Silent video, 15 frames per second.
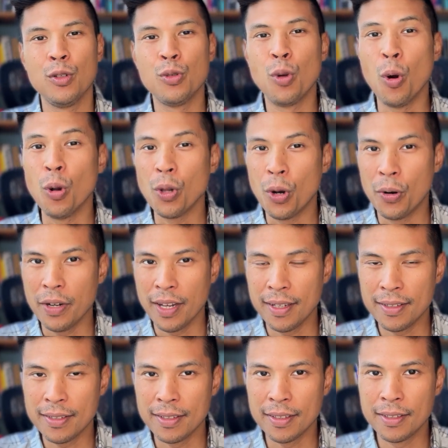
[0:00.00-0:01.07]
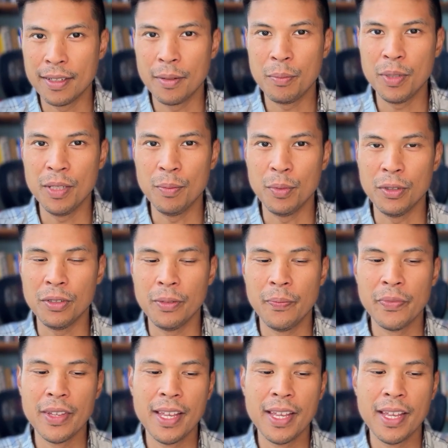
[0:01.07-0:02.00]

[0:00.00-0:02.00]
goal-oriented people,